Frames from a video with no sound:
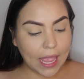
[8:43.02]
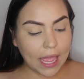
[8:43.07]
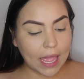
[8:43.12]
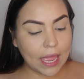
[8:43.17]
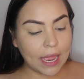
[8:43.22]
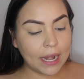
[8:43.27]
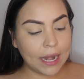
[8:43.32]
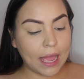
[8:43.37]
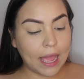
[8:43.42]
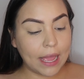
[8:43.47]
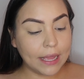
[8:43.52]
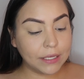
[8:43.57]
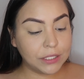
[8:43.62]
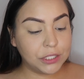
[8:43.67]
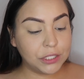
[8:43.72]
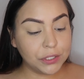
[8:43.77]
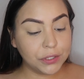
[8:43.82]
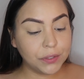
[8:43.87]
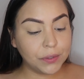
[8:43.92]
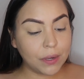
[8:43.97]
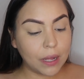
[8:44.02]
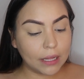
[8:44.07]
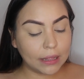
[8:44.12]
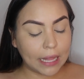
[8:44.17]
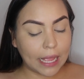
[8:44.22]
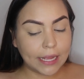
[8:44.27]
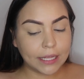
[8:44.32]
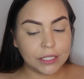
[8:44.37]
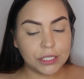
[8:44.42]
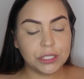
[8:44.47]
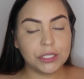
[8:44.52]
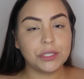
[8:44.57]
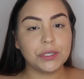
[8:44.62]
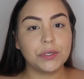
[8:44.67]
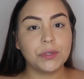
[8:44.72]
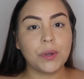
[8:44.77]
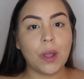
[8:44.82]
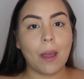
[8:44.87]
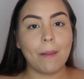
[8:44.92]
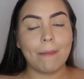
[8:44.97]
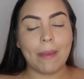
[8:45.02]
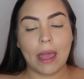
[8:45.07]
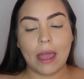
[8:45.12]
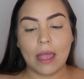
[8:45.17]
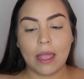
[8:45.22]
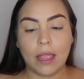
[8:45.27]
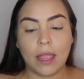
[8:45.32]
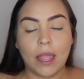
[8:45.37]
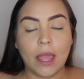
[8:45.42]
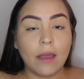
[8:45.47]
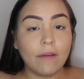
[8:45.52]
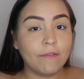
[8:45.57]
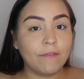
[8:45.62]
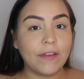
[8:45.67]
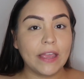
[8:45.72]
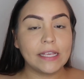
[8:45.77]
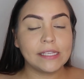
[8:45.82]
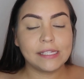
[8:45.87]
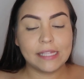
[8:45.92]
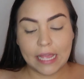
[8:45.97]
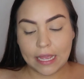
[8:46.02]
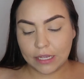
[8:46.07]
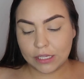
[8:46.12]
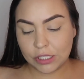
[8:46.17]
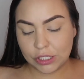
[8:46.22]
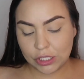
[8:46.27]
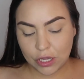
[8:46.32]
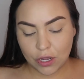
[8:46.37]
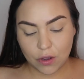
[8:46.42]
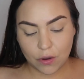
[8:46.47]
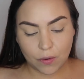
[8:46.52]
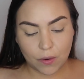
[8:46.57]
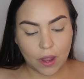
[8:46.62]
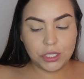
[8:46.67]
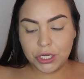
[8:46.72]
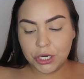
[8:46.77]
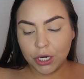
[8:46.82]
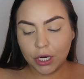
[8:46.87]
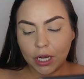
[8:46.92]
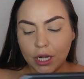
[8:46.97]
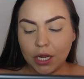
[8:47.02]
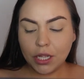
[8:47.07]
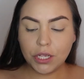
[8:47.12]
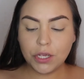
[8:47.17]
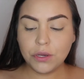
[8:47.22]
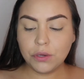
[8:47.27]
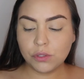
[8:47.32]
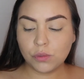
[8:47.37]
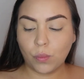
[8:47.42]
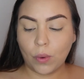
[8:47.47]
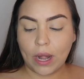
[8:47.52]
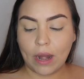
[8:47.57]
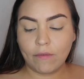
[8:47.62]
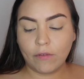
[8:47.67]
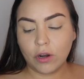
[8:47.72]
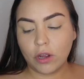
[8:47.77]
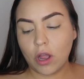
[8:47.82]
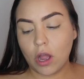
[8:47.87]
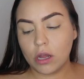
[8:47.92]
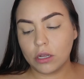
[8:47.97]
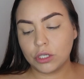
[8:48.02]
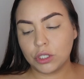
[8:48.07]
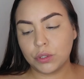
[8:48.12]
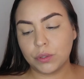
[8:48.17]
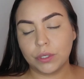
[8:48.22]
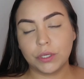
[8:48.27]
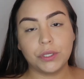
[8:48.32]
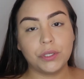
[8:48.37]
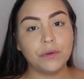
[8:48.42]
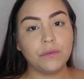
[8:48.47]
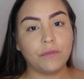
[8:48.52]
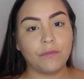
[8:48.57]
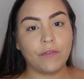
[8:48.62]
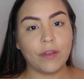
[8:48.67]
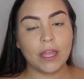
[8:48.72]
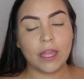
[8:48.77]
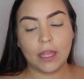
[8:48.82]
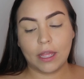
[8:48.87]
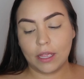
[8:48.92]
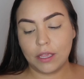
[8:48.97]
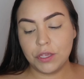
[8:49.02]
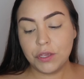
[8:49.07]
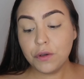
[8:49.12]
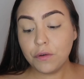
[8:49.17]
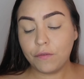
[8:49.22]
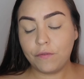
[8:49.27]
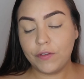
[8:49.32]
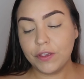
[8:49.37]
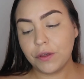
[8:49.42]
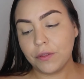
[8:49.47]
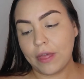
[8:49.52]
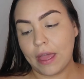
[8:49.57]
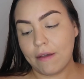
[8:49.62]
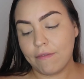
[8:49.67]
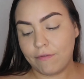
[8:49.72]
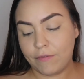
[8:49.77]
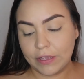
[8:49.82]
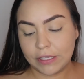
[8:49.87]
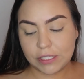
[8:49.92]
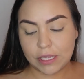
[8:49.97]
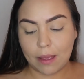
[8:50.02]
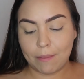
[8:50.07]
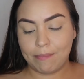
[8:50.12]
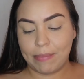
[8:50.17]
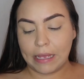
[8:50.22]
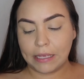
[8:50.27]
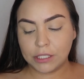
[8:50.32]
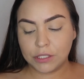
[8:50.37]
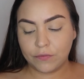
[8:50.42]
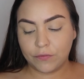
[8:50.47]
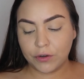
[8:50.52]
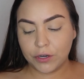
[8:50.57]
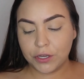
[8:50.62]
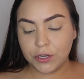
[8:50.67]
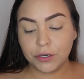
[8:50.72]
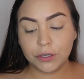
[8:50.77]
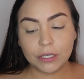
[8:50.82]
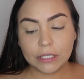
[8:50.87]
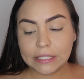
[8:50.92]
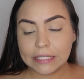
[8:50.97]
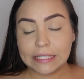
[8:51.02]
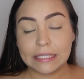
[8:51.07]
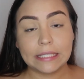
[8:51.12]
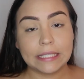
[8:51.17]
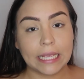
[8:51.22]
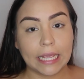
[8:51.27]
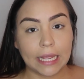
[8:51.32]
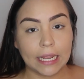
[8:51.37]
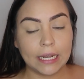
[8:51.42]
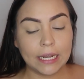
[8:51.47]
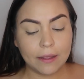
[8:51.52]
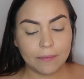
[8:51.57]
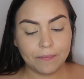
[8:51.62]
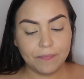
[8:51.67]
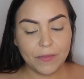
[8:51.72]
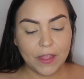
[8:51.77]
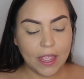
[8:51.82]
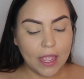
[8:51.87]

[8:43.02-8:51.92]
And I do like to do my face next, so you're gonna use whatever contour you feel that fits best for your skin.